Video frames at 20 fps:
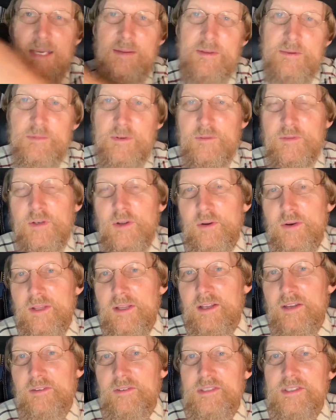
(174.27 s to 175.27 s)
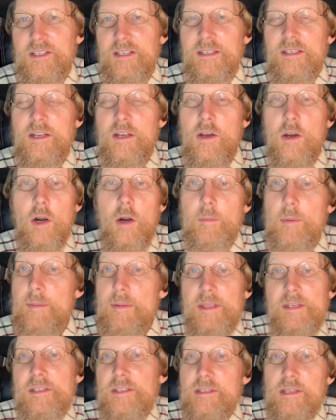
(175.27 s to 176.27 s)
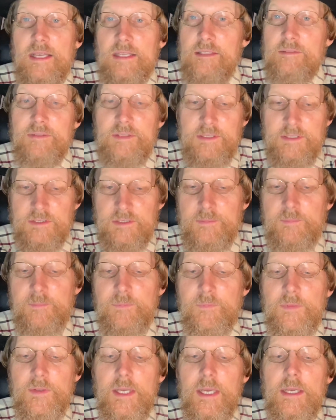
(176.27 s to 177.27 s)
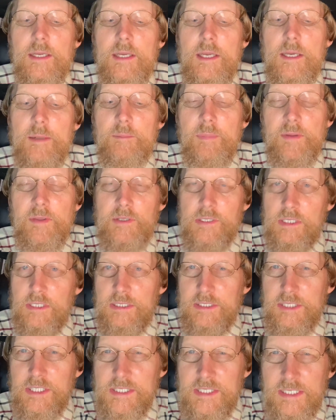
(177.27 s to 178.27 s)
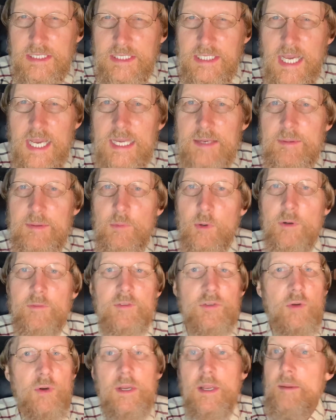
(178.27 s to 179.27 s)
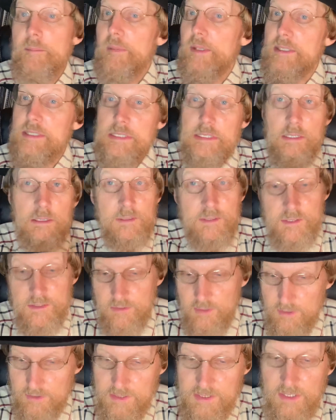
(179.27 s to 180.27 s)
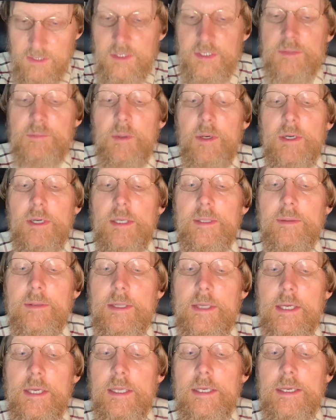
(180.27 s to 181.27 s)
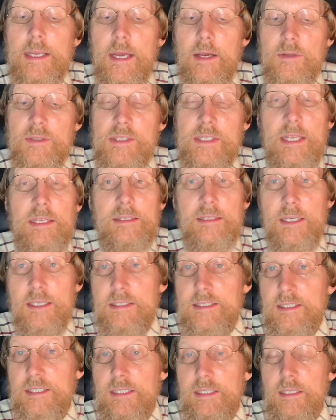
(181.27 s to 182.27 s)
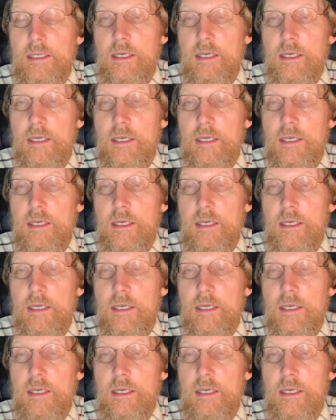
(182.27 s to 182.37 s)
they move to go to the countryside, or maybe they just like the village, okay? But there's just a tiny bit more inventory, but still a strong seller's market. Now, Sandusky,